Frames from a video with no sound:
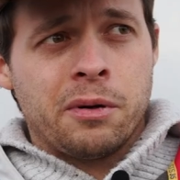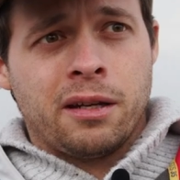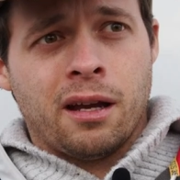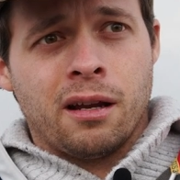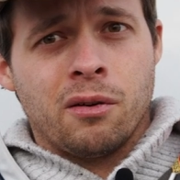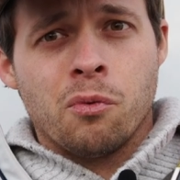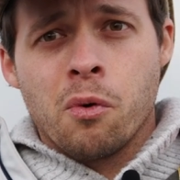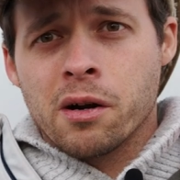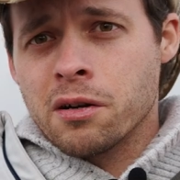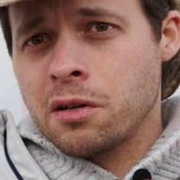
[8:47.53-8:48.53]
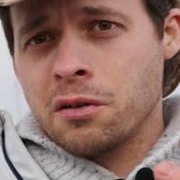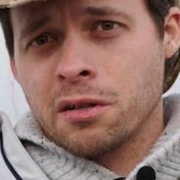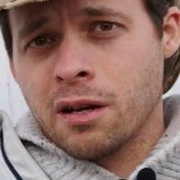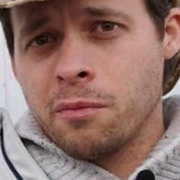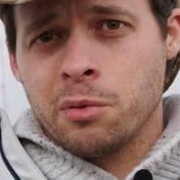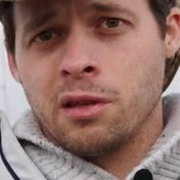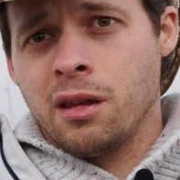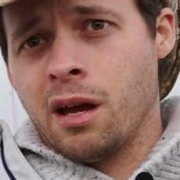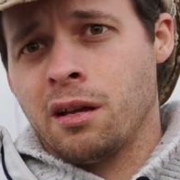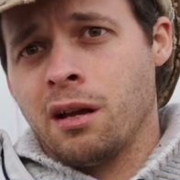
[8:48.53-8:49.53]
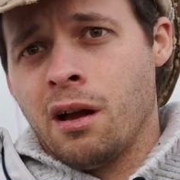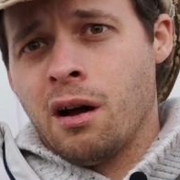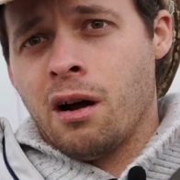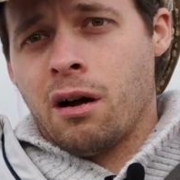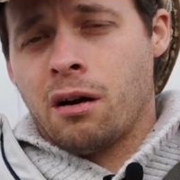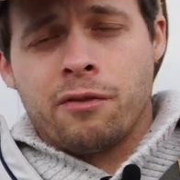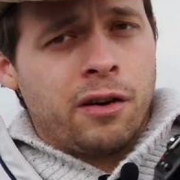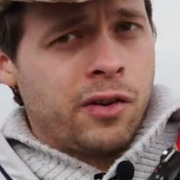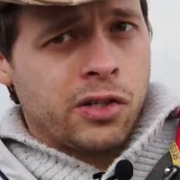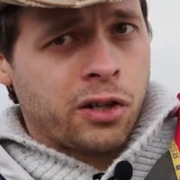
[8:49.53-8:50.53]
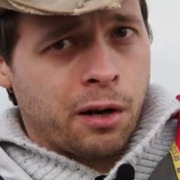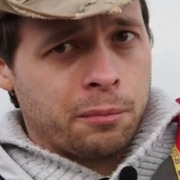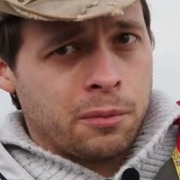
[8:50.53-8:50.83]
would get one or two subs that are very, very sharp,